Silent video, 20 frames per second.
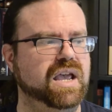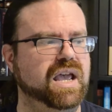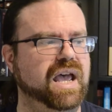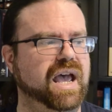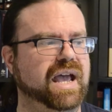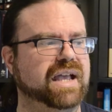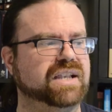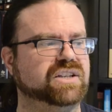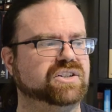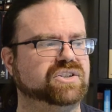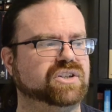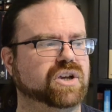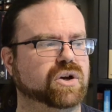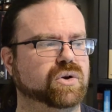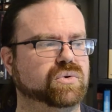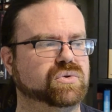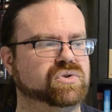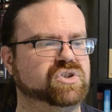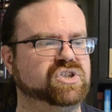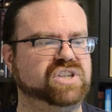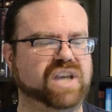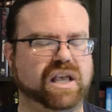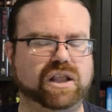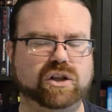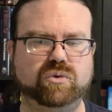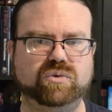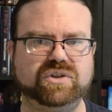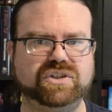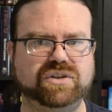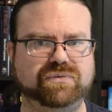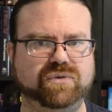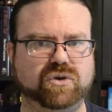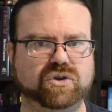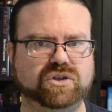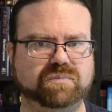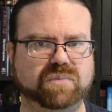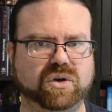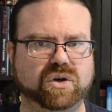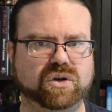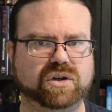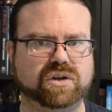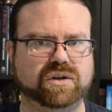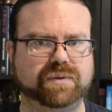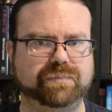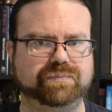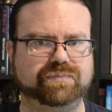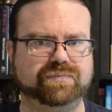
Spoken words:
And so Cellar was the first book.